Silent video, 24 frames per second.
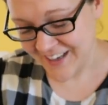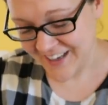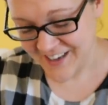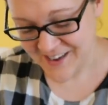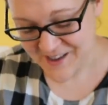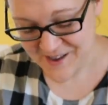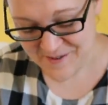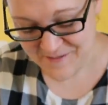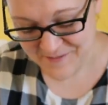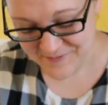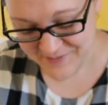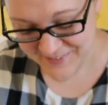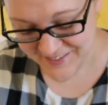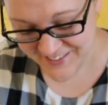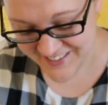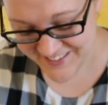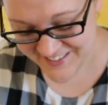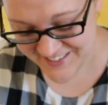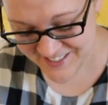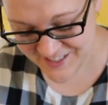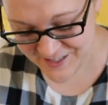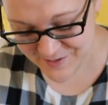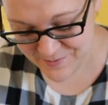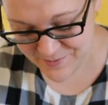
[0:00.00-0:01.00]

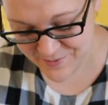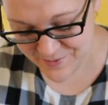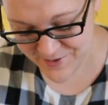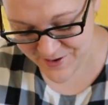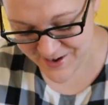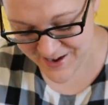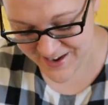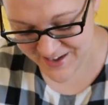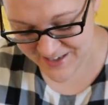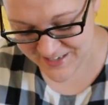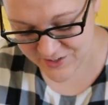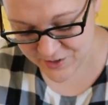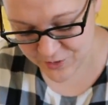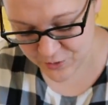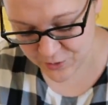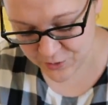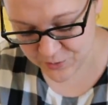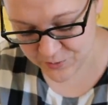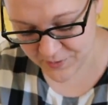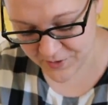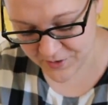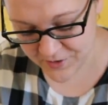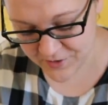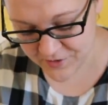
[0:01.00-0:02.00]
It's the brand
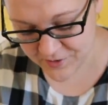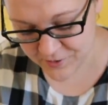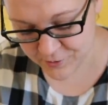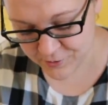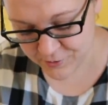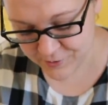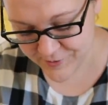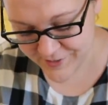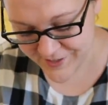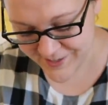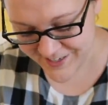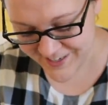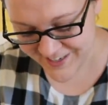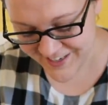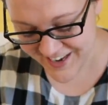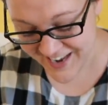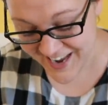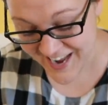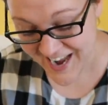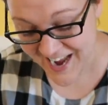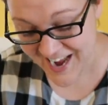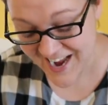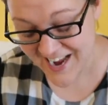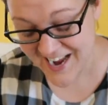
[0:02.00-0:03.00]
Coldwater Creek,
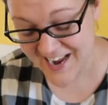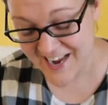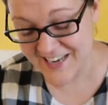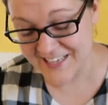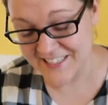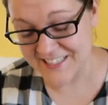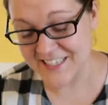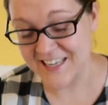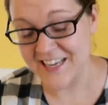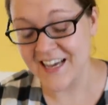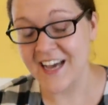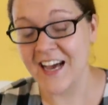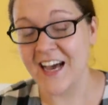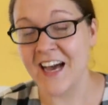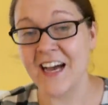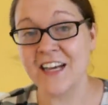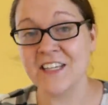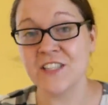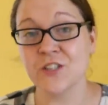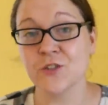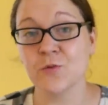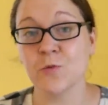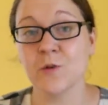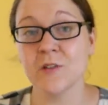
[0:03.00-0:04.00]
and
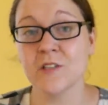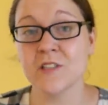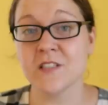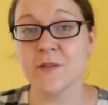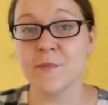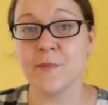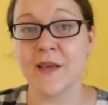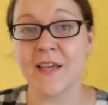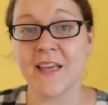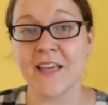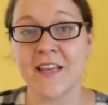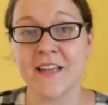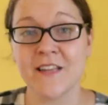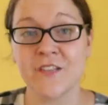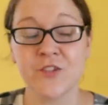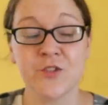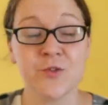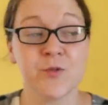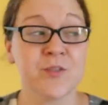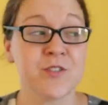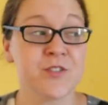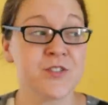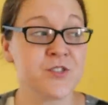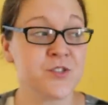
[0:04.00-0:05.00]
I just want to make it
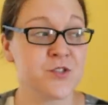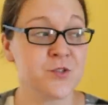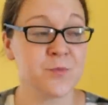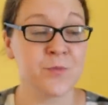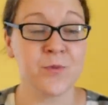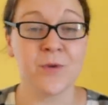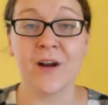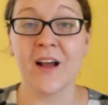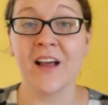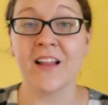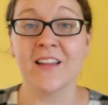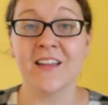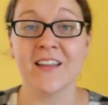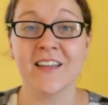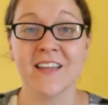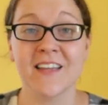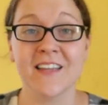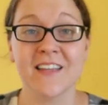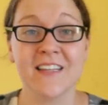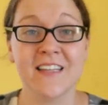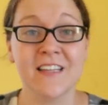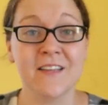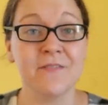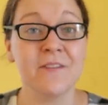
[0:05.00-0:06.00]
into a super
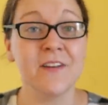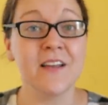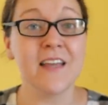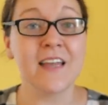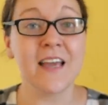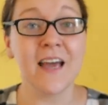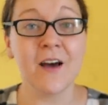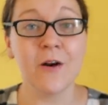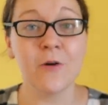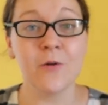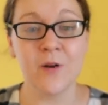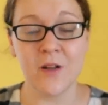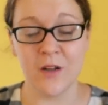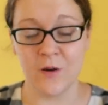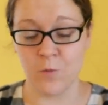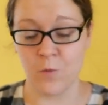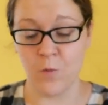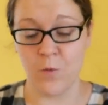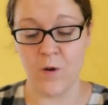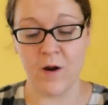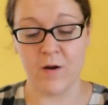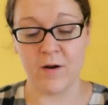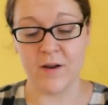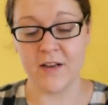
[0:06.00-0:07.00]
elegant evening gown
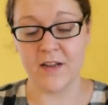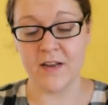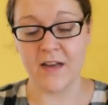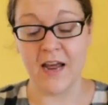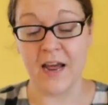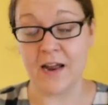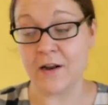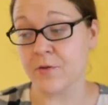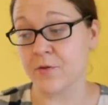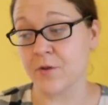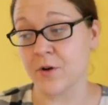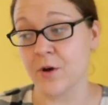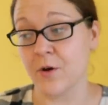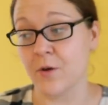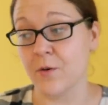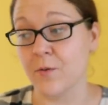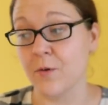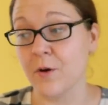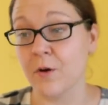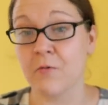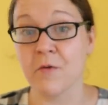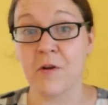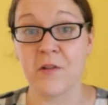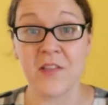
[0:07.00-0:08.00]
and wear it, I don't
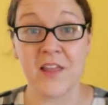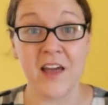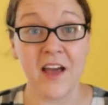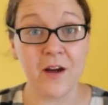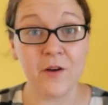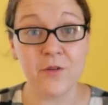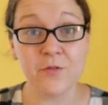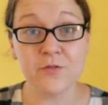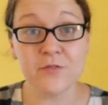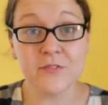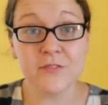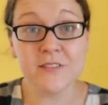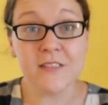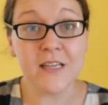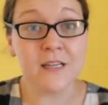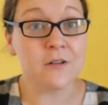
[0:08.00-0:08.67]
know, around the house.